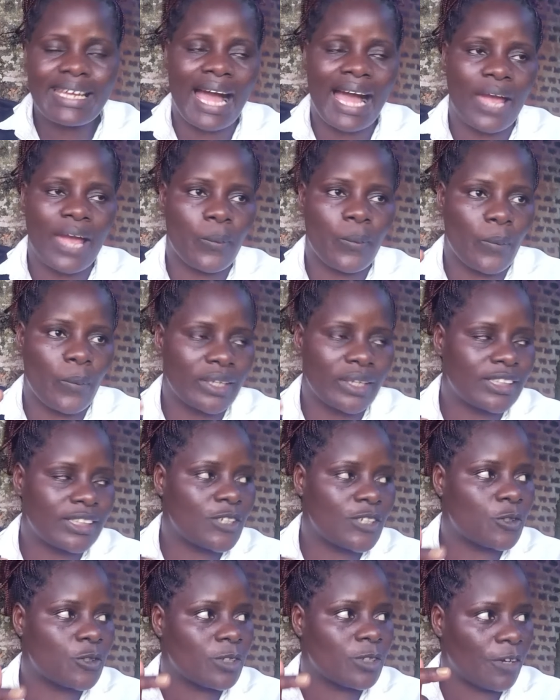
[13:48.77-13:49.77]
I
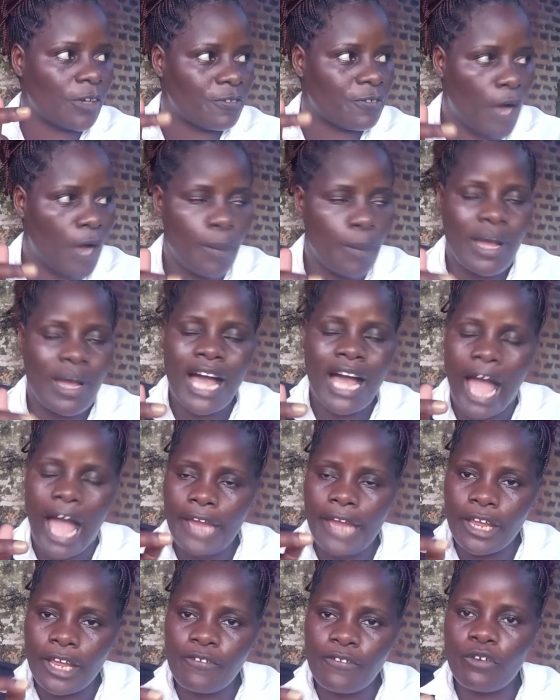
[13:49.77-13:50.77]
went into the farm
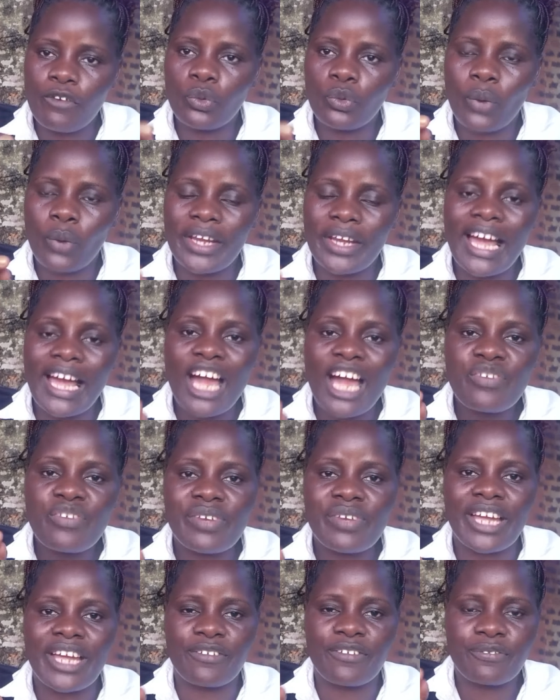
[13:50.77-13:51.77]
and I found
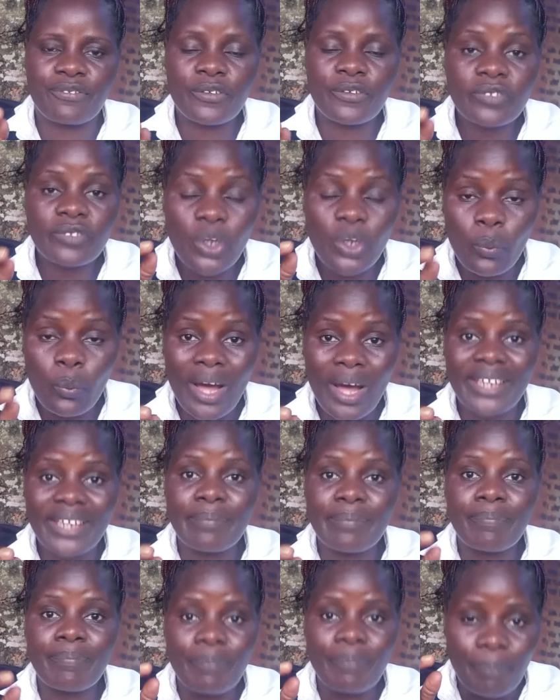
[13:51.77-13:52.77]

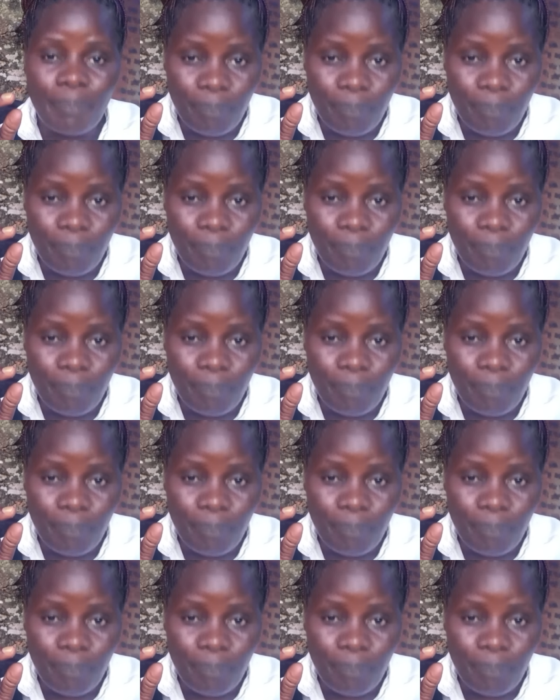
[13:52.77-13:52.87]
151